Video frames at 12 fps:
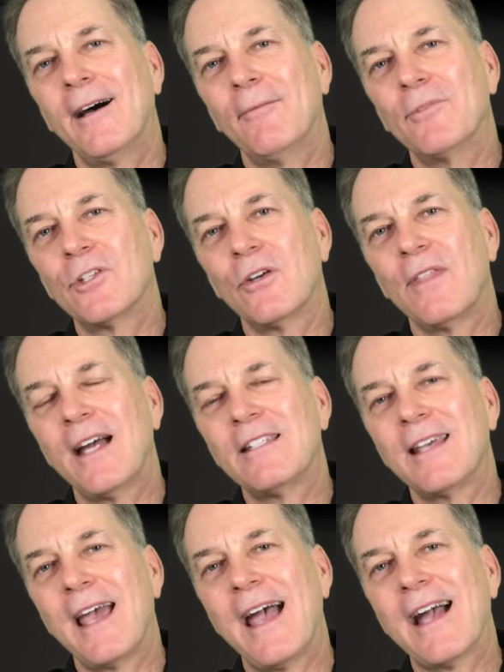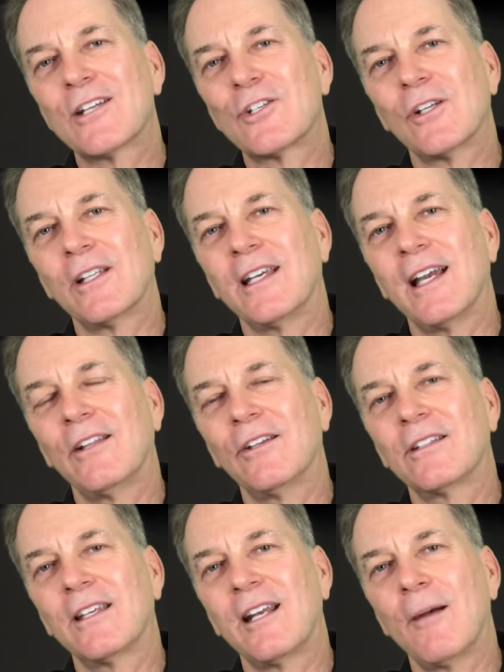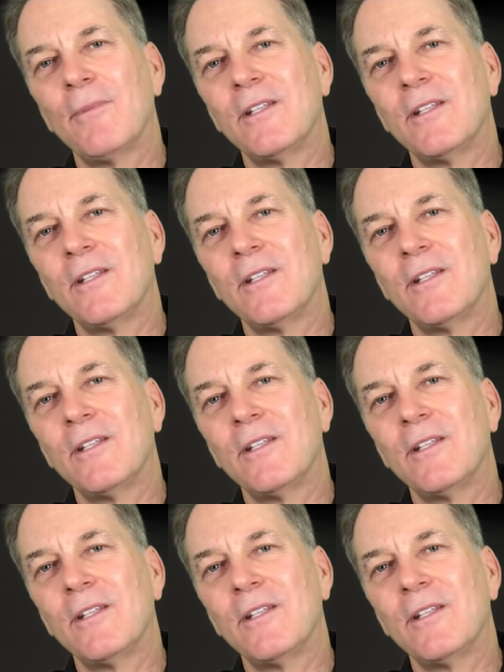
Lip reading: So that's actually, I looked it up,